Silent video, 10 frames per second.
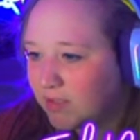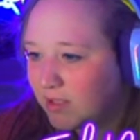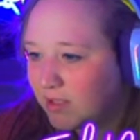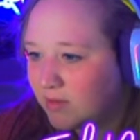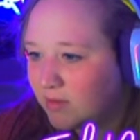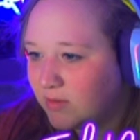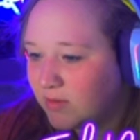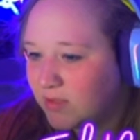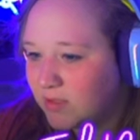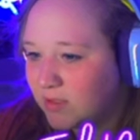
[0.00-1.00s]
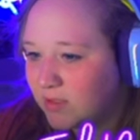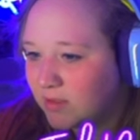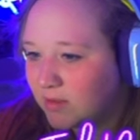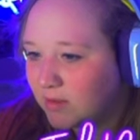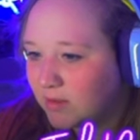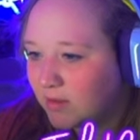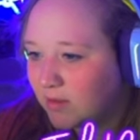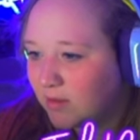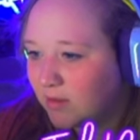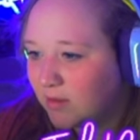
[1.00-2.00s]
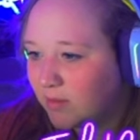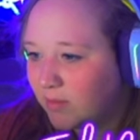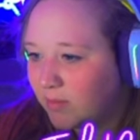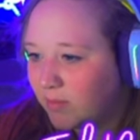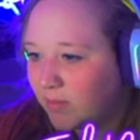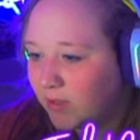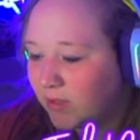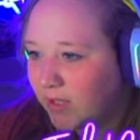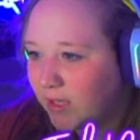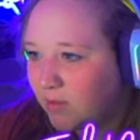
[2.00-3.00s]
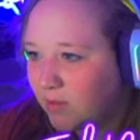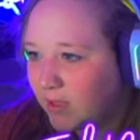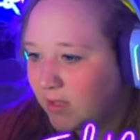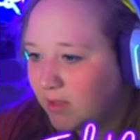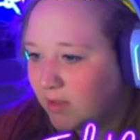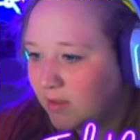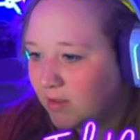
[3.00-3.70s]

those. Put that away.